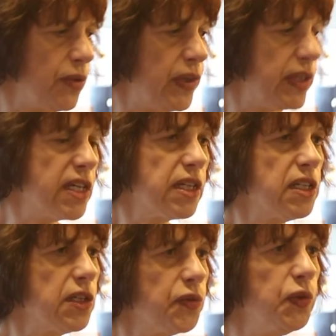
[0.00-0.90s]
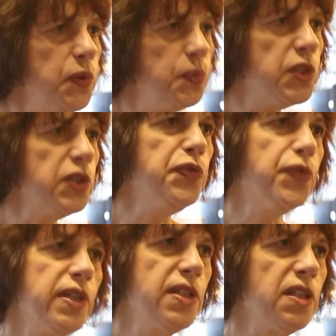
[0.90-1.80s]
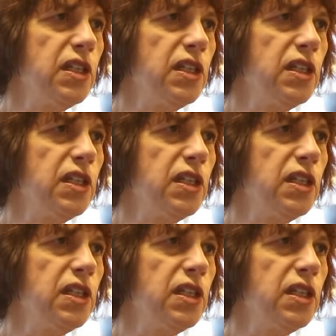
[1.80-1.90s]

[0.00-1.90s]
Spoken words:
very exciting rooms. So for instance,